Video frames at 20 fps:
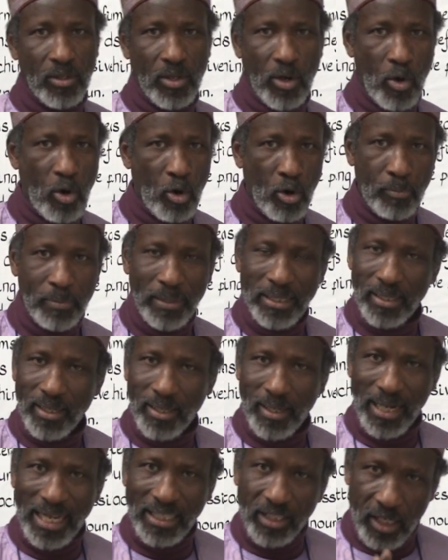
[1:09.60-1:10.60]
They all be
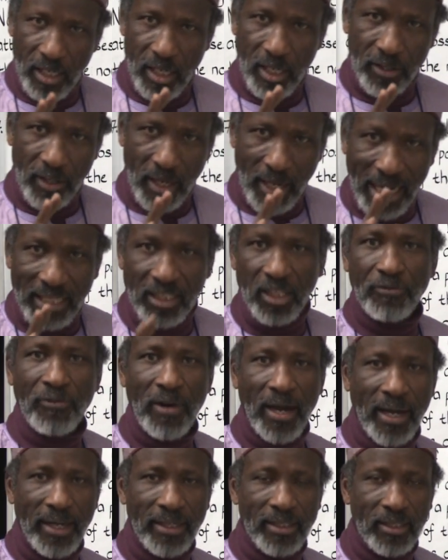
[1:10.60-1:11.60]

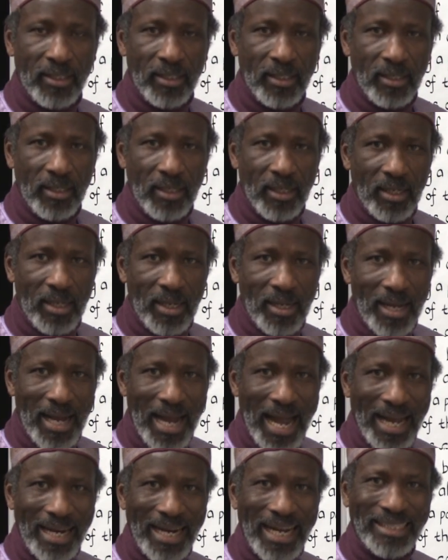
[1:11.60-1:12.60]
classified
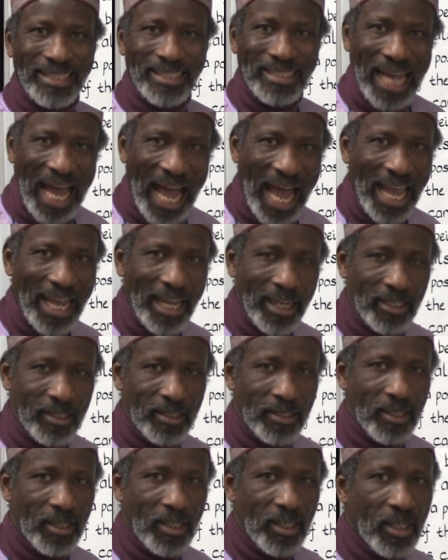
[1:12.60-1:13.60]
and assigned
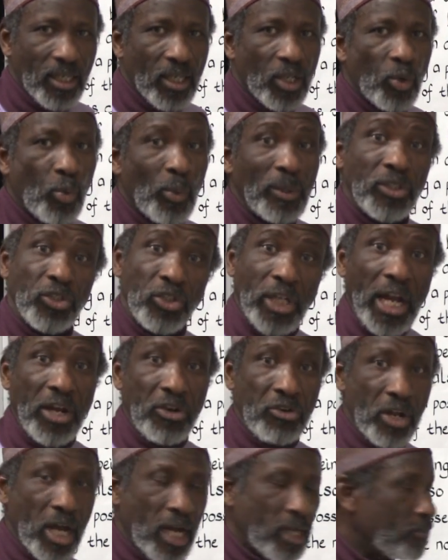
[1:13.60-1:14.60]
with
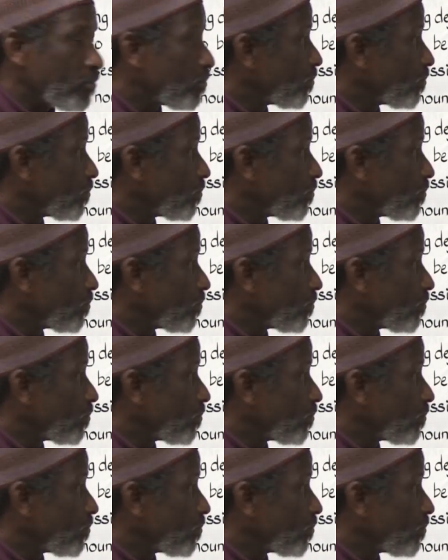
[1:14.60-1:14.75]
gender.